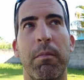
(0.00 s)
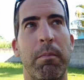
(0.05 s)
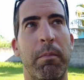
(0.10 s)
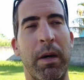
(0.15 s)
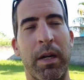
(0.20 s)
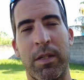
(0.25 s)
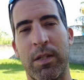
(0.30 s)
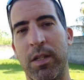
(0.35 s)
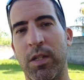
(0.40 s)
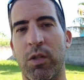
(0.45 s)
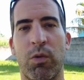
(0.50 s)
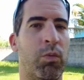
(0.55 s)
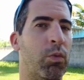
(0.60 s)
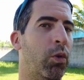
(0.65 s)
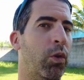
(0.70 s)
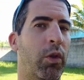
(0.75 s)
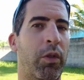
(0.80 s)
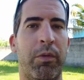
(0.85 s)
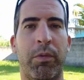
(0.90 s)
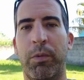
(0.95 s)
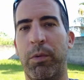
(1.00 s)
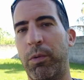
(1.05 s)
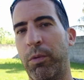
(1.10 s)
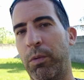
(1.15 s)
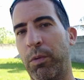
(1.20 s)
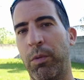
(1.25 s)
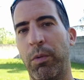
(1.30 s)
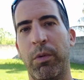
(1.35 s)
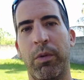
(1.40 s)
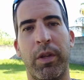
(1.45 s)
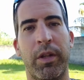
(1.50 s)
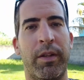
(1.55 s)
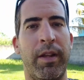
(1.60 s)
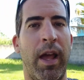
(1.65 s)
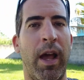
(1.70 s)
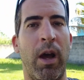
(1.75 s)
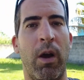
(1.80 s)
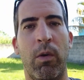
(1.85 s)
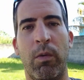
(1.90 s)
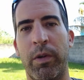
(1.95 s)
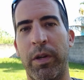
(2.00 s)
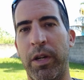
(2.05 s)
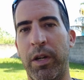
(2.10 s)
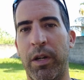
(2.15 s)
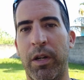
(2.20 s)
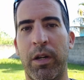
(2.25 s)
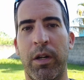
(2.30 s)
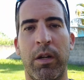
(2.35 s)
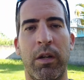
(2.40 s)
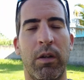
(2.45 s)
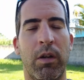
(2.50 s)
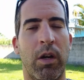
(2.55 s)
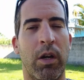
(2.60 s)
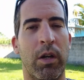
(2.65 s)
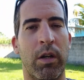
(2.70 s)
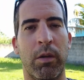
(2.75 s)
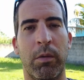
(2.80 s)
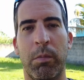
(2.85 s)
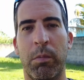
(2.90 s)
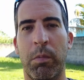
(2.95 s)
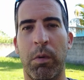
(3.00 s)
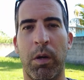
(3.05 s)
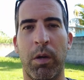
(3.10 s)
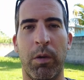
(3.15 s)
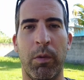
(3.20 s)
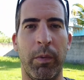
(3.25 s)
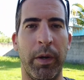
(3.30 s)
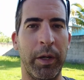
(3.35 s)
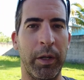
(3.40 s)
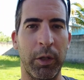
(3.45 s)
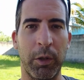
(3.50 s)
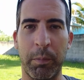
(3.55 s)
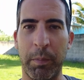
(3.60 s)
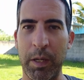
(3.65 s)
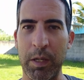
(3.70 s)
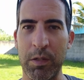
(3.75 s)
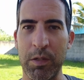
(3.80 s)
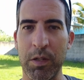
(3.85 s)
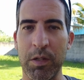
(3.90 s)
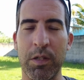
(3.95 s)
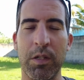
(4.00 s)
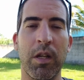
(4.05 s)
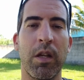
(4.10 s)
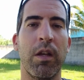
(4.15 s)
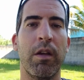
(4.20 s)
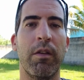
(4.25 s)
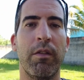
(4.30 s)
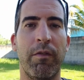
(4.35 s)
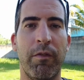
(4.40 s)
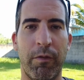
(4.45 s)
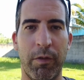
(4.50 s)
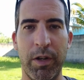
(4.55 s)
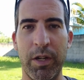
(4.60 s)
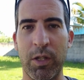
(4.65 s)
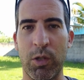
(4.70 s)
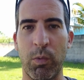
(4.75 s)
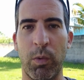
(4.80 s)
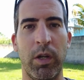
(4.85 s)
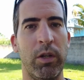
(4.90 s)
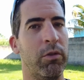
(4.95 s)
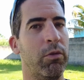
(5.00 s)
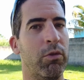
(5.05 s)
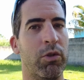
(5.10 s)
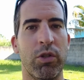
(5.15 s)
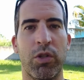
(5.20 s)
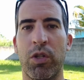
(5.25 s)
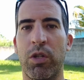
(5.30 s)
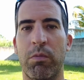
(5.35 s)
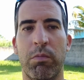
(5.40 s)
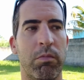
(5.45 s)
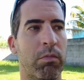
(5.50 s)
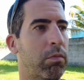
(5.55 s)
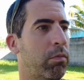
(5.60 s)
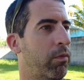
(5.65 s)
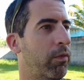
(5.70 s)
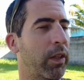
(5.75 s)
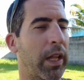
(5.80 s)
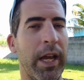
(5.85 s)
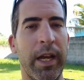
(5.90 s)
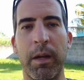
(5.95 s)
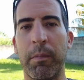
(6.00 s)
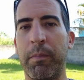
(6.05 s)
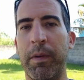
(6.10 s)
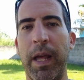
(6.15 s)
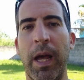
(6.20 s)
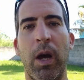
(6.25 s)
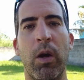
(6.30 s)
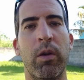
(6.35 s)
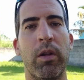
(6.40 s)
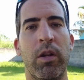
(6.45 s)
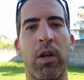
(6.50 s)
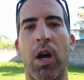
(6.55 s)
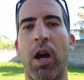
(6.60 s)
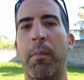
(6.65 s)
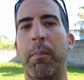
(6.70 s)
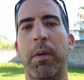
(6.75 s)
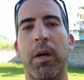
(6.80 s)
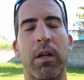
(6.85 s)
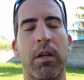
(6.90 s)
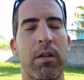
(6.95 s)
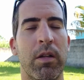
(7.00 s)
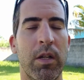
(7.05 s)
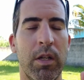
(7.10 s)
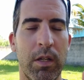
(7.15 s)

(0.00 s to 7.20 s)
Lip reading: Buses roll through the town here on a regular basis, free as well. You just flag them down and hop on.